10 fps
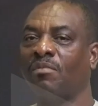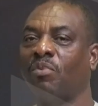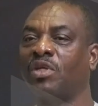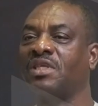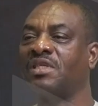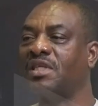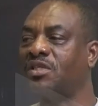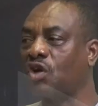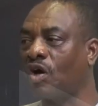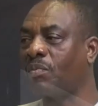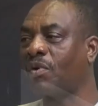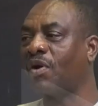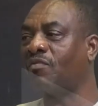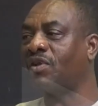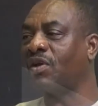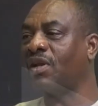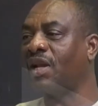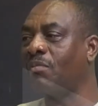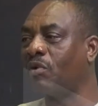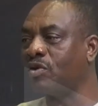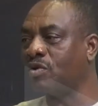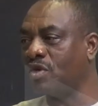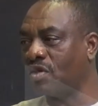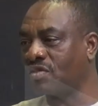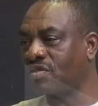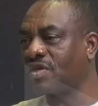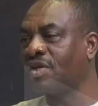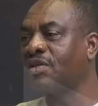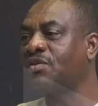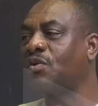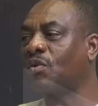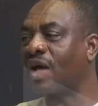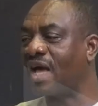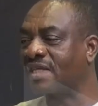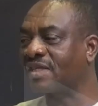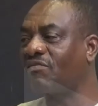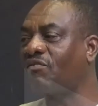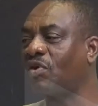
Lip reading: But it's the job of the labor unions to ask for a